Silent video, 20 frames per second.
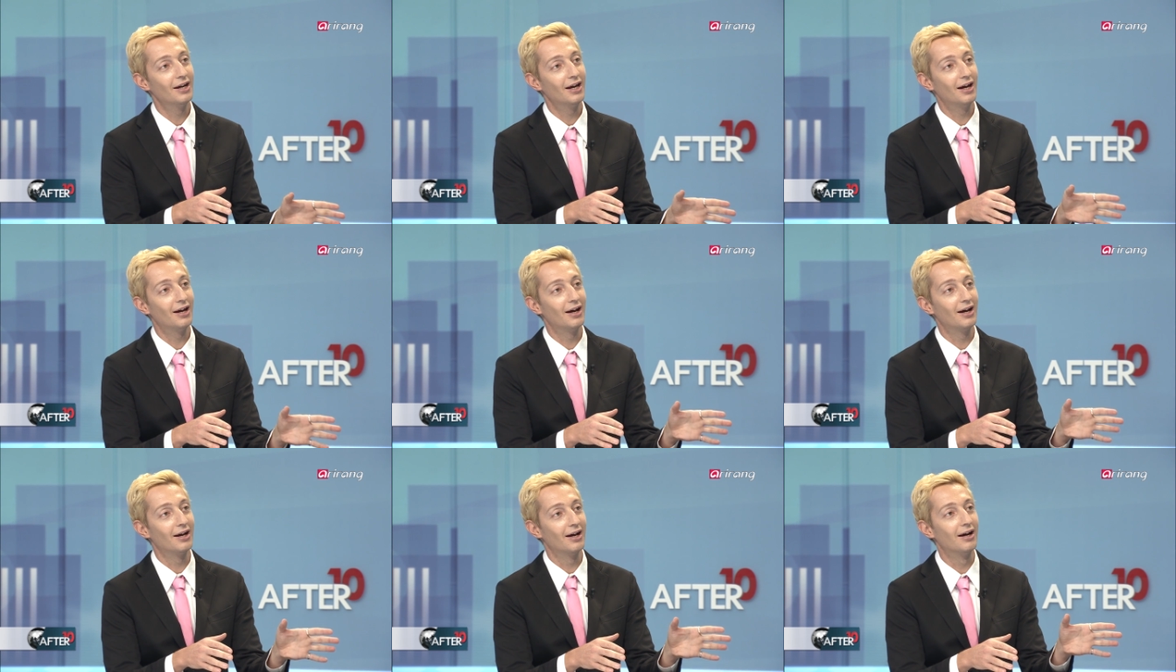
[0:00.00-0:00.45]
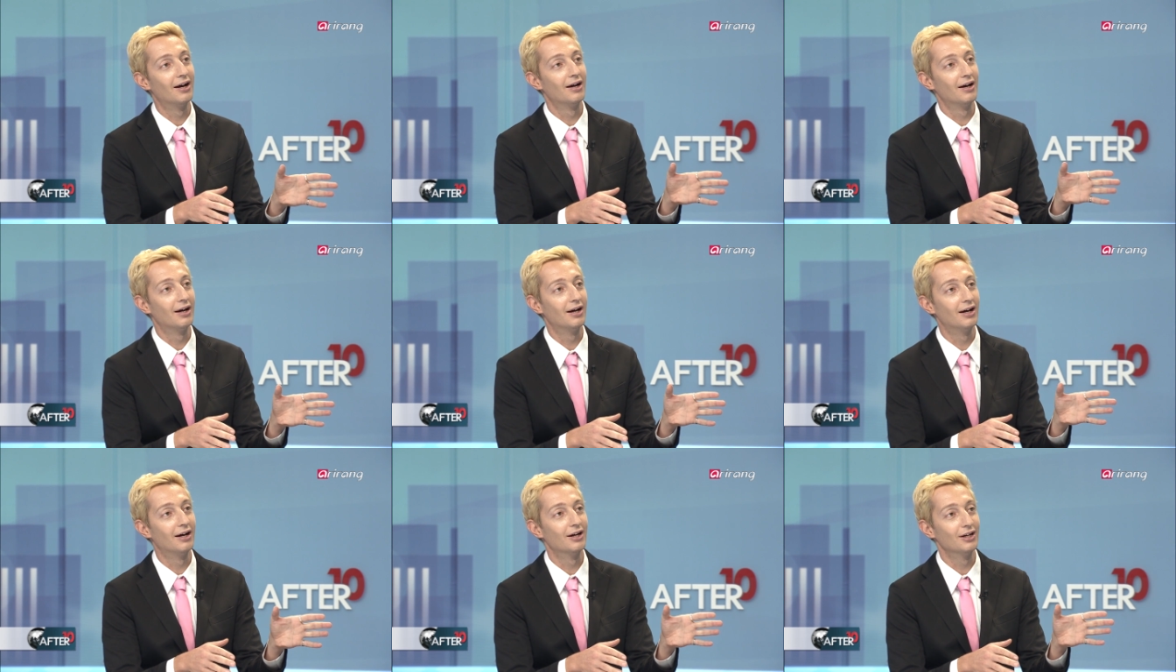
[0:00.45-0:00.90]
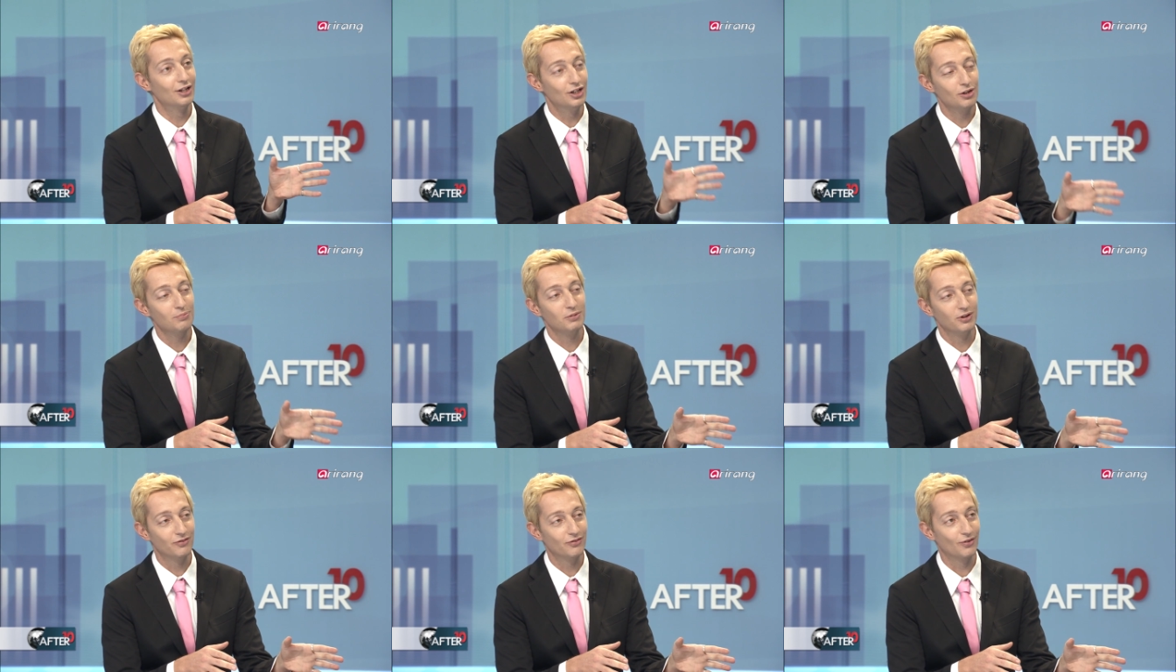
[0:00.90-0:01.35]
a
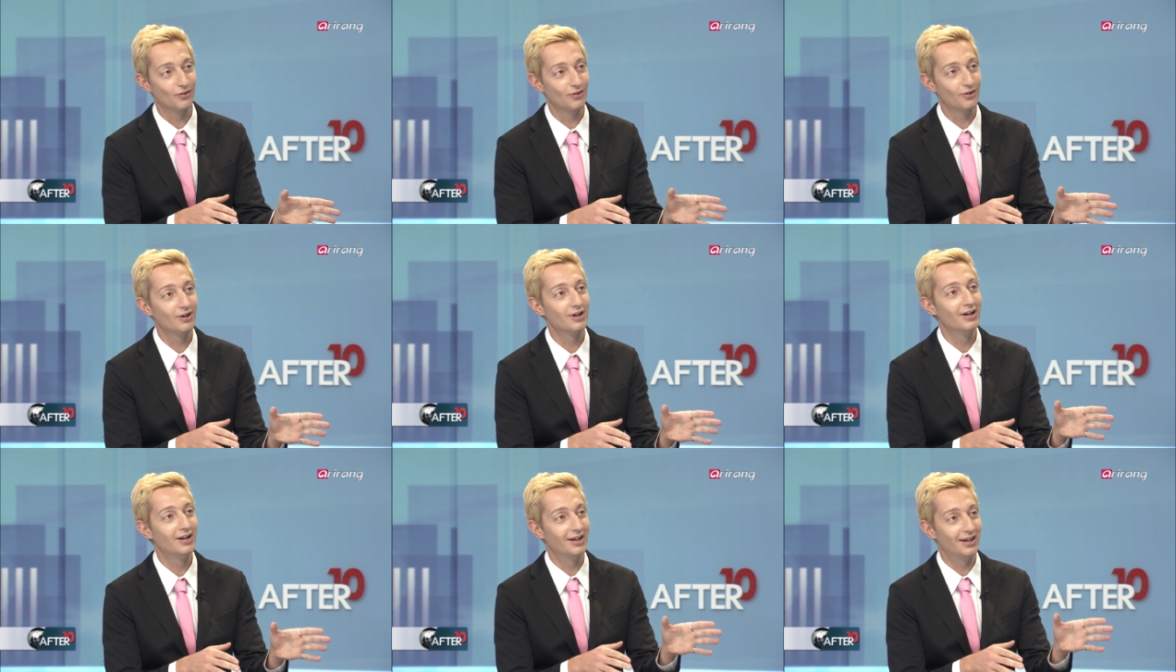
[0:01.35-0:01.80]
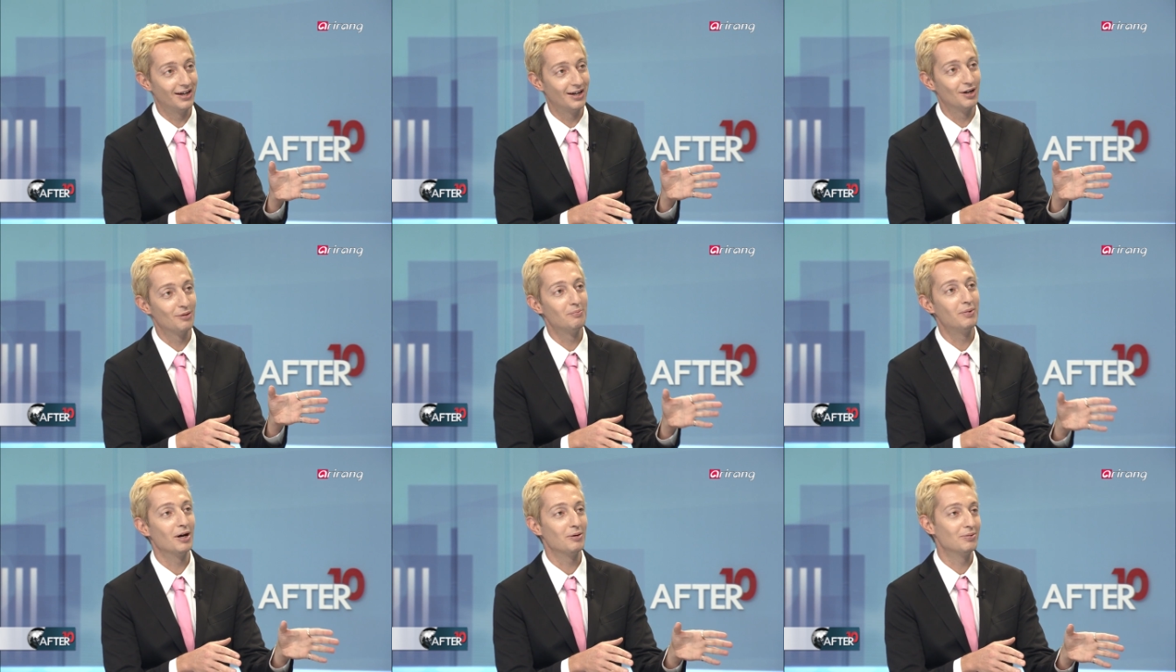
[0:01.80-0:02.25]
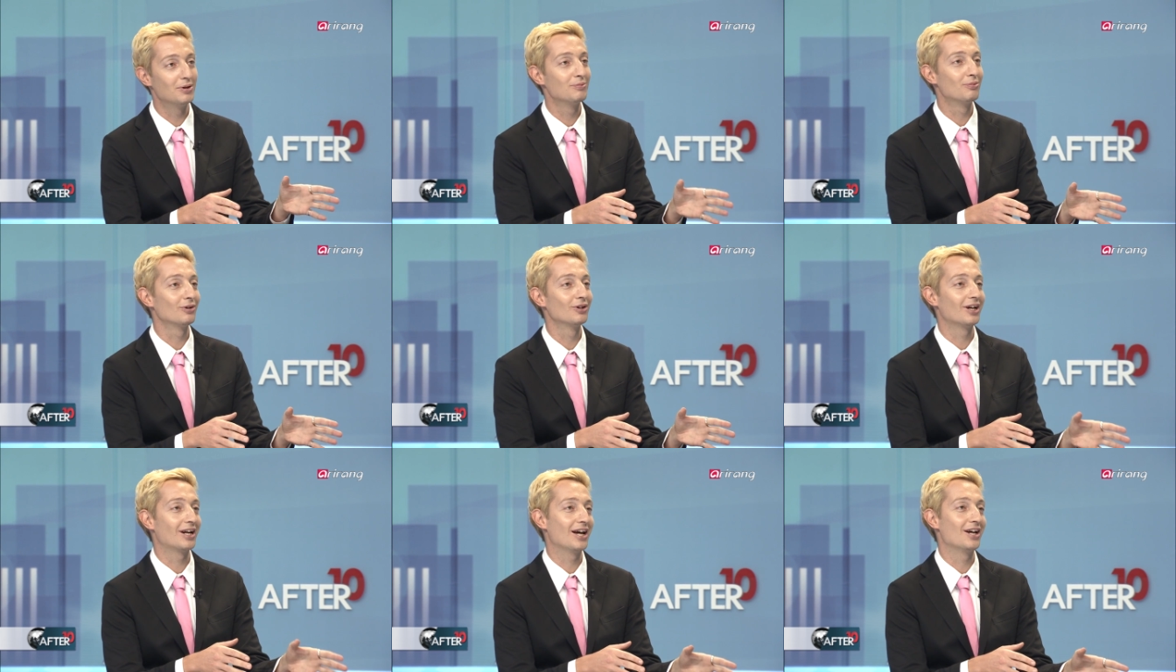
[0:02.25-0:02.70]
year before by
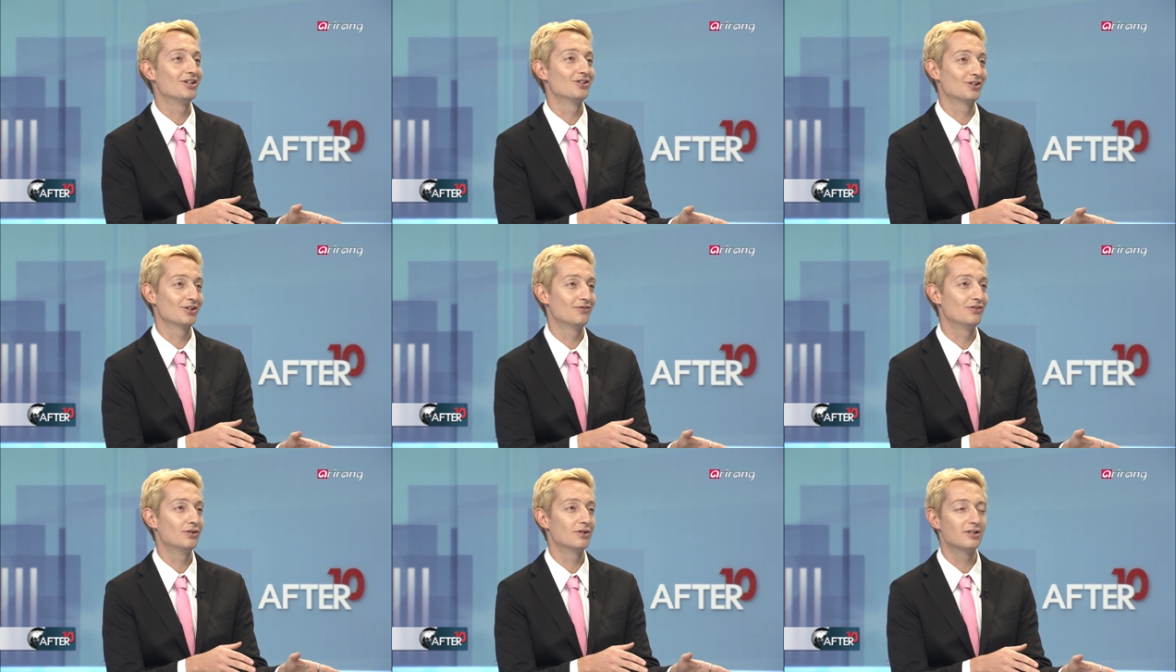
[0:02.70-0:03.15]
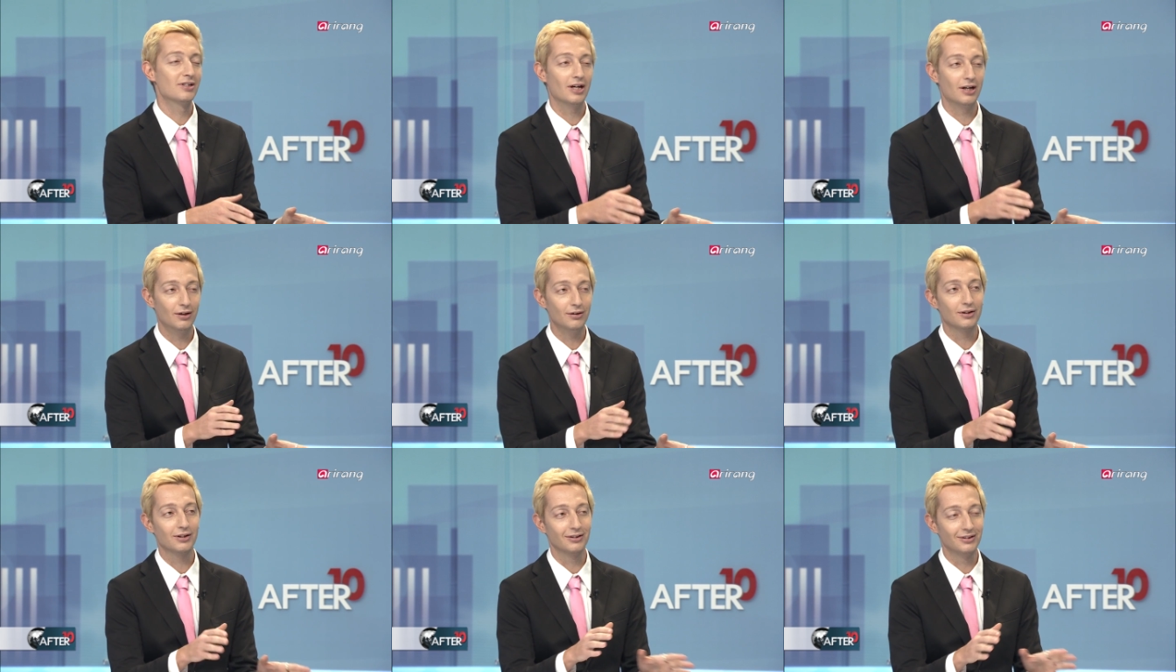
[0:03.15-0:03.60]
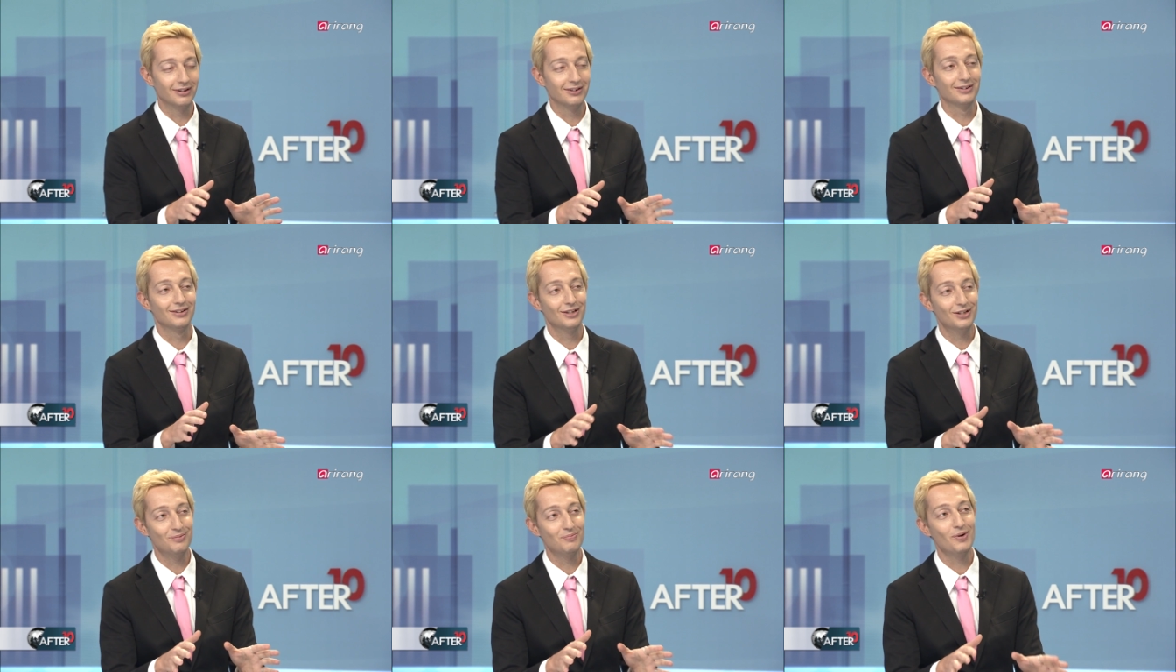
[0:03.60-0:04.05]
people that I interviewed. I said, look, you
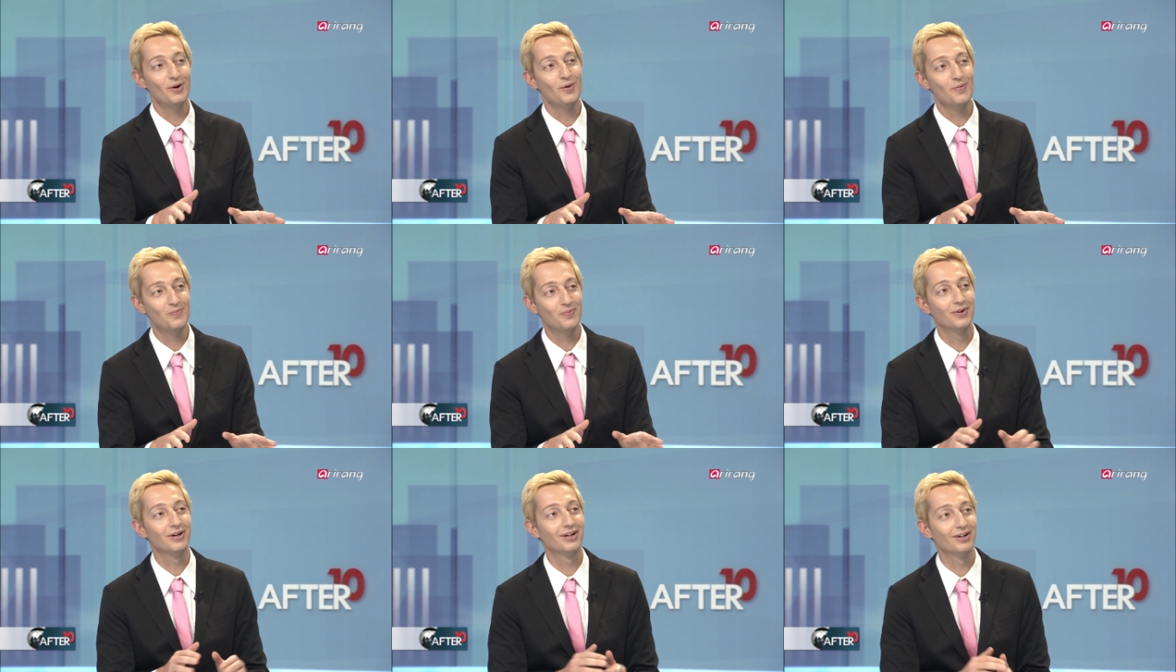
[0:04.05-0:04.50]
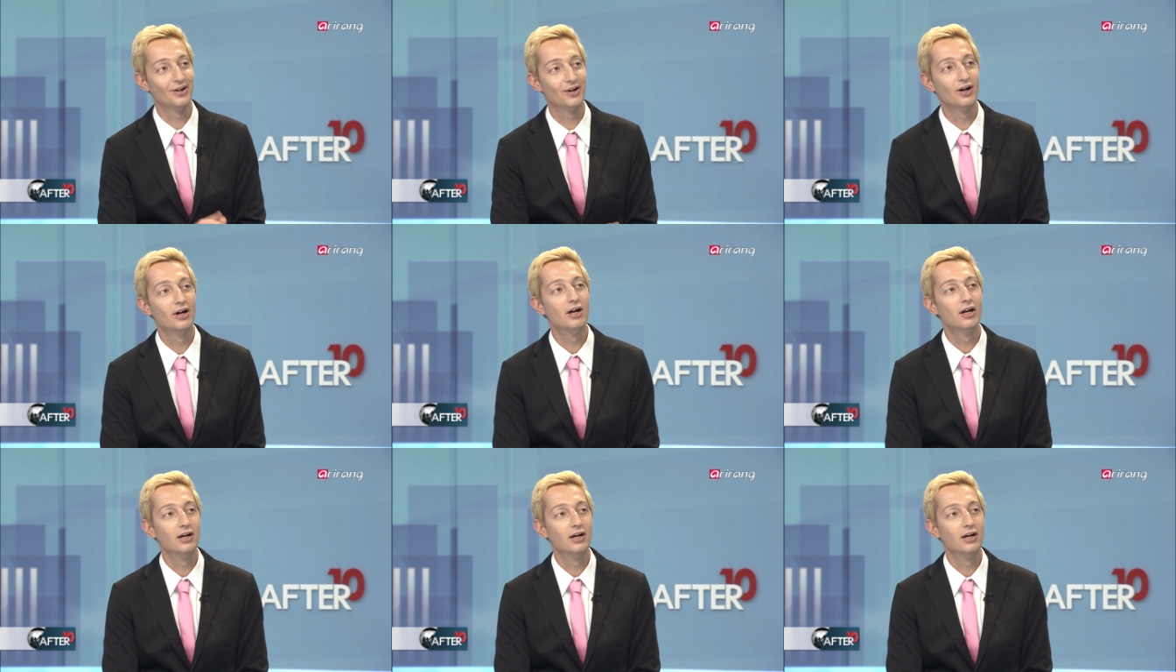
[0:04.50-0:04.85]
know, this Pope, you know,